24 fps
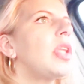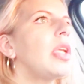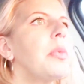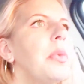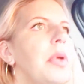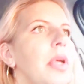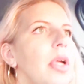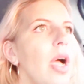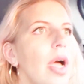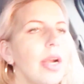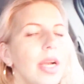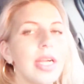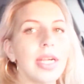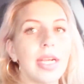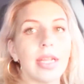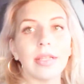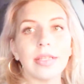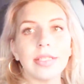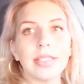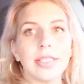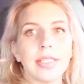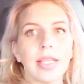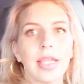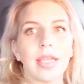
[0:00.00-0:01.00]
We got our
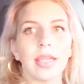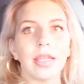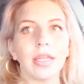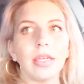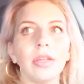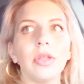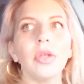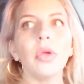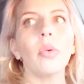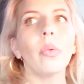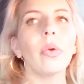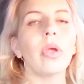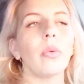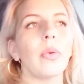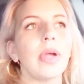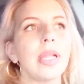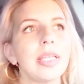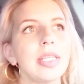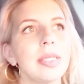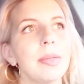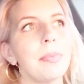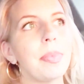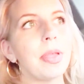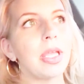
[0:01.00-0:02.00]
nails done, we
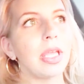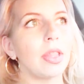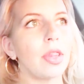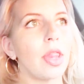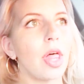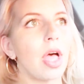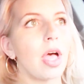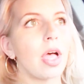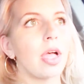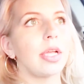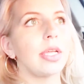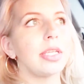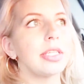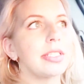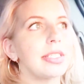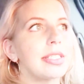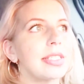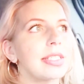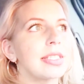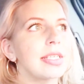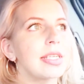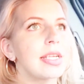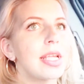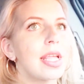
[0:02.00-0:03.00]
went to Big Lots,
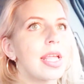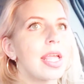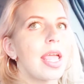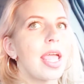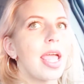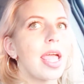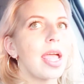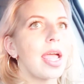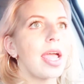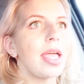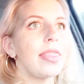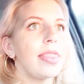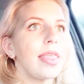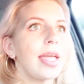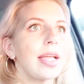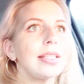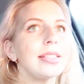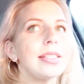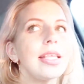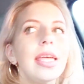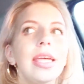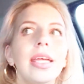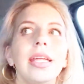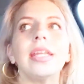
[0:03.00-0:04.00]
and that's
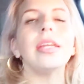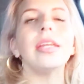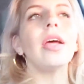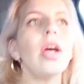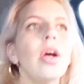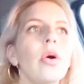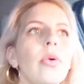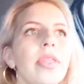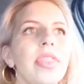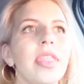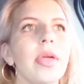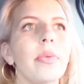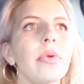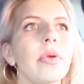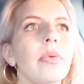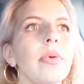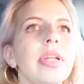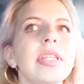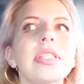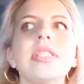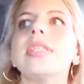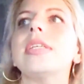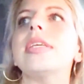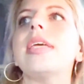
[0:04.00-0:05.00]
it. Oh, and then we
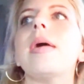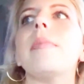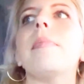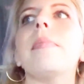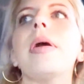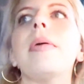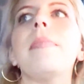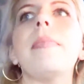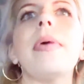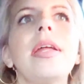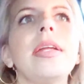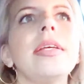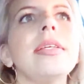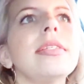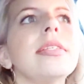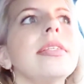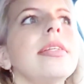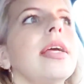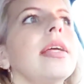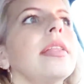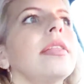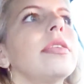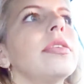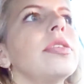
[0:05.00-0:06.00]
went to get my medicine
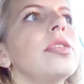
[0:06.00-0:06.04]
at the